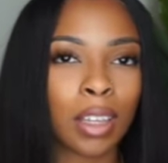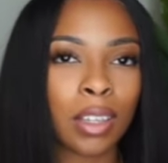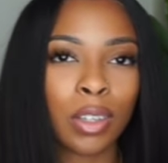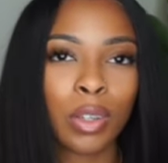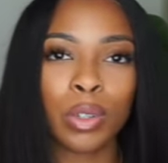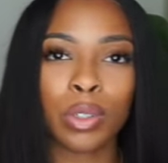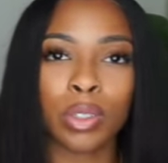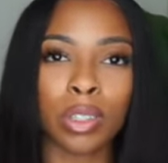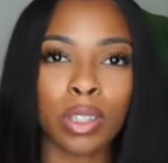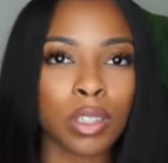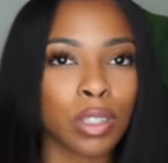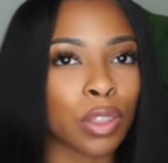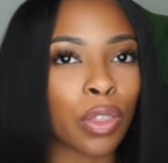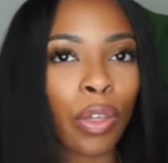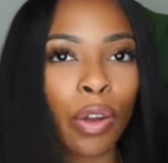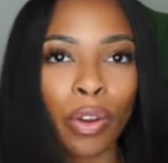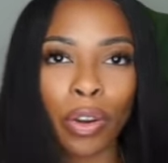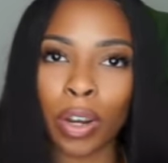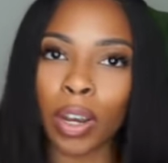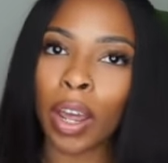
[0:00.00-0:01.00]
Usually it's
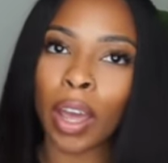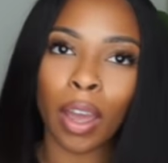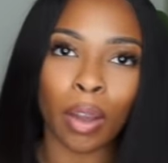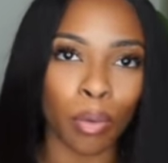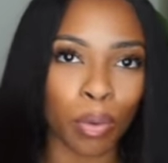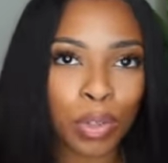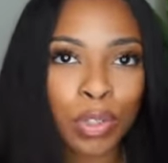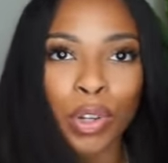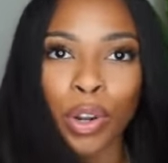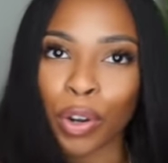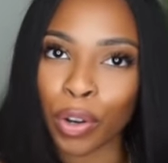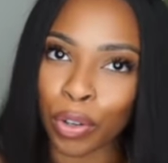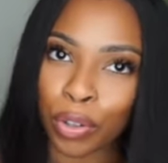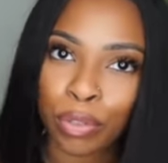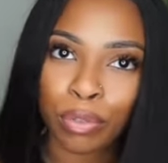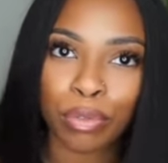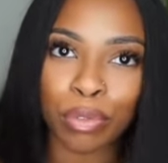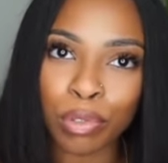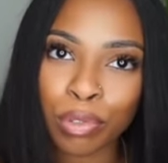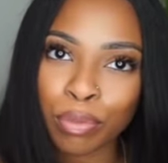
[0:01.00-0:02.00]
30-day
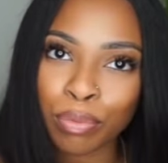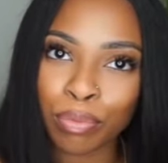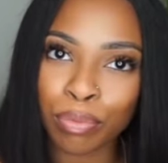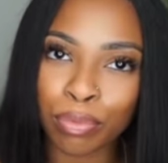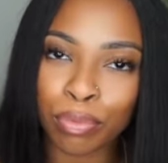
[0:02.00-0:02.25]
returns.